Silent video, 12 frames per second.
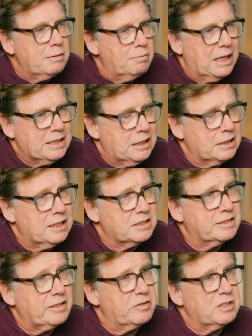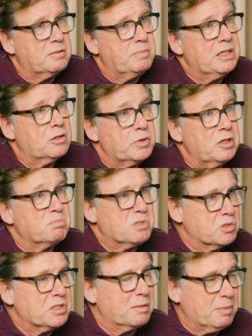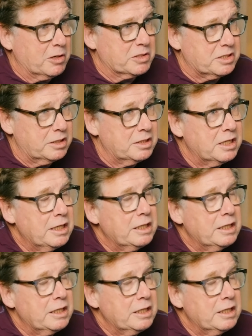might not necessarily be a real music person